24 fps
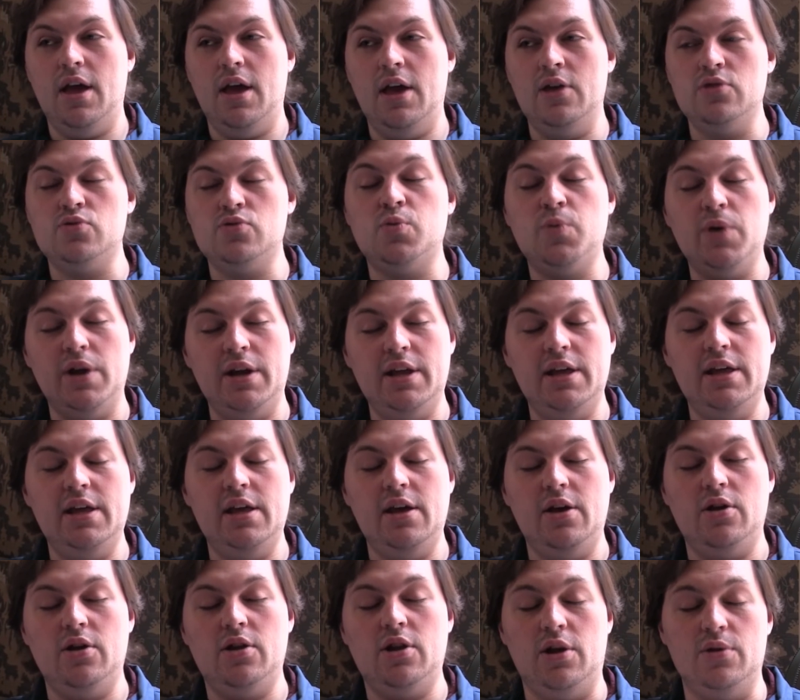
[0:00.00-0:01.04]
its
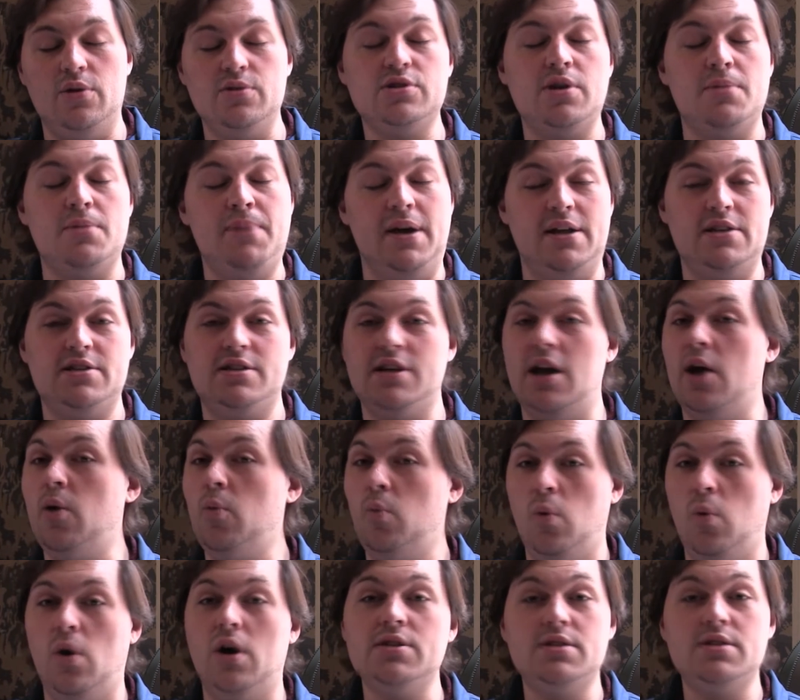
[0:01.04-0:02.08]
really close competitor
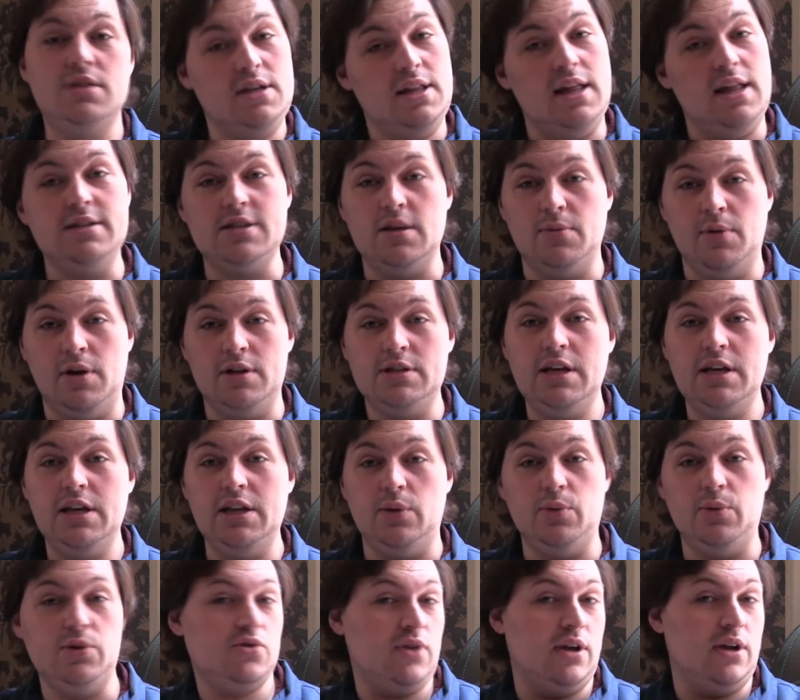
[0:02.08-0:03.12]
was the Classic
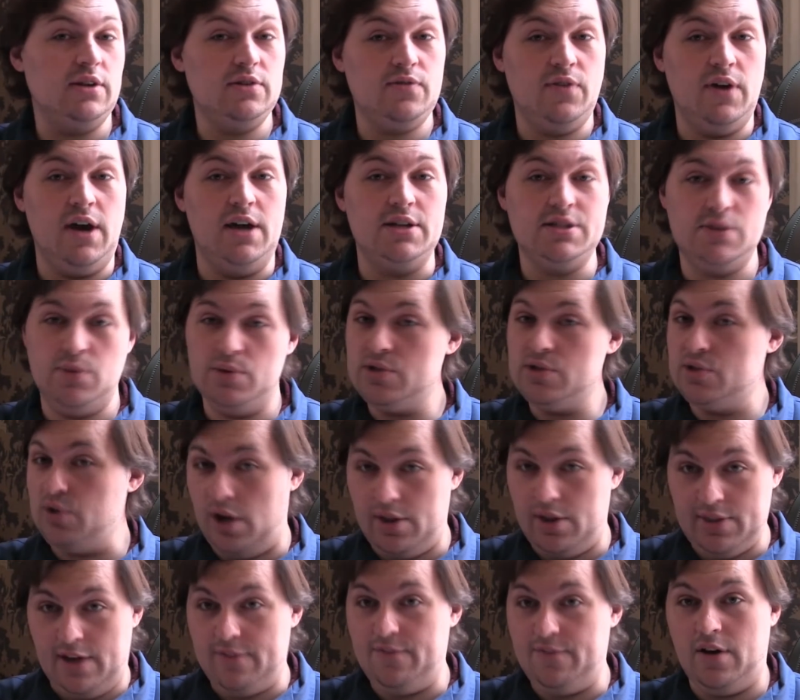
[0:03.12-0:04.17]
Martini, which ranked first. It was
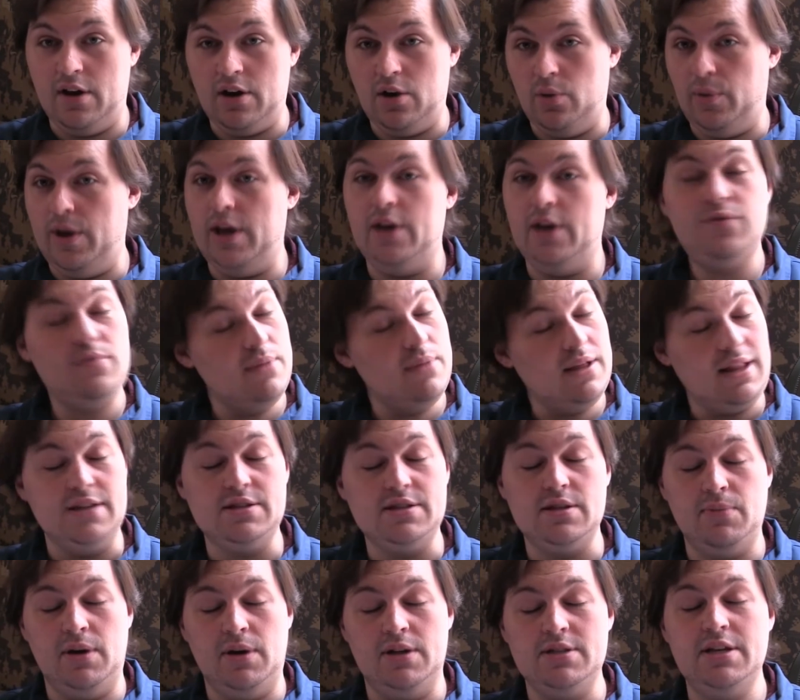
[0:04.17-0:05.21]
not that far away from the
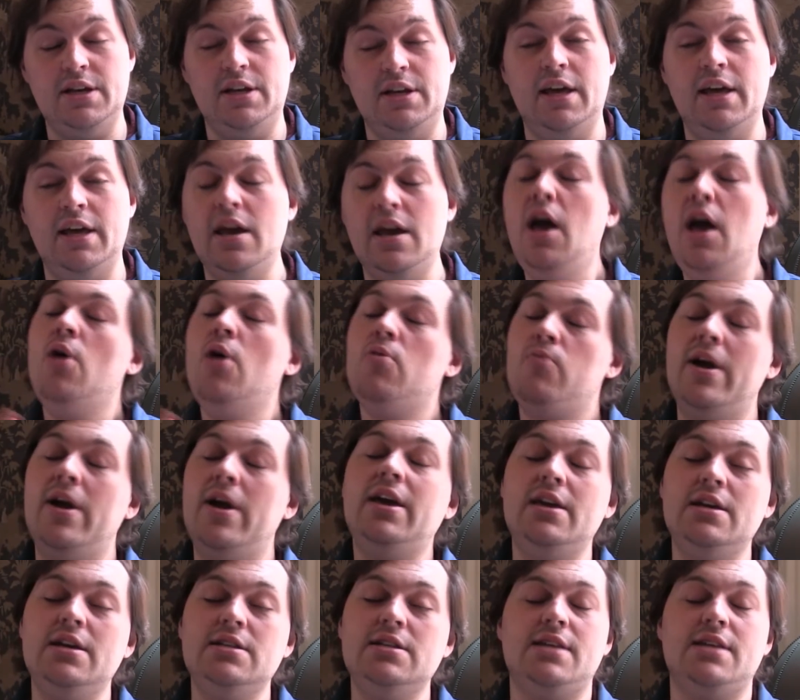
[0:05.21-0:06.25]
Classic Martini.
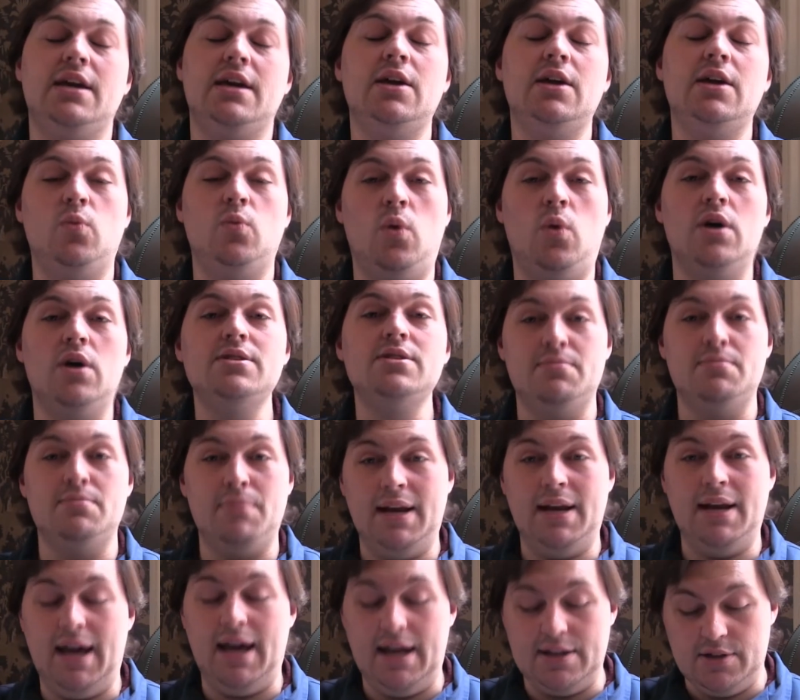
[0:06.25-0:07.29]
Ranking in second was the
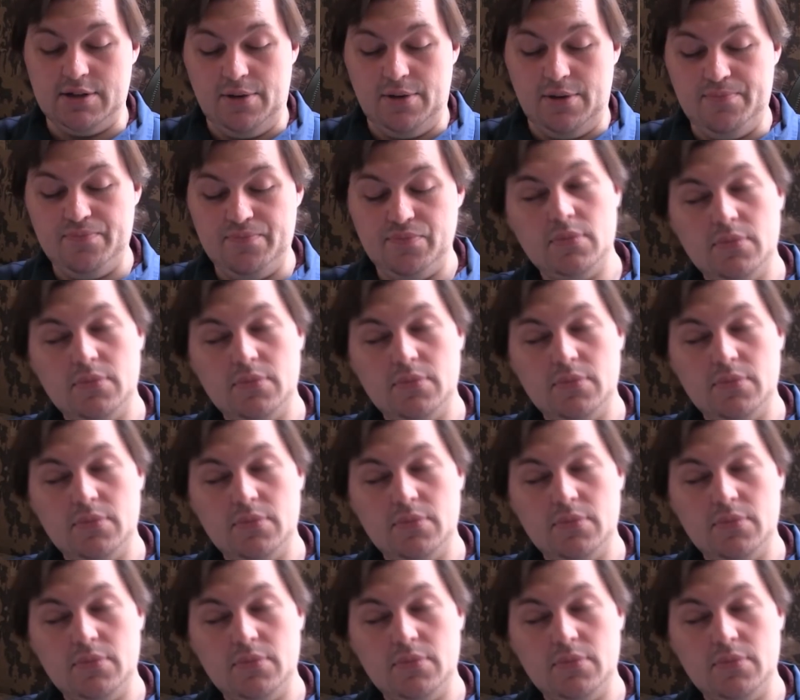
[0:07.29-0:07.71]
Manhattan.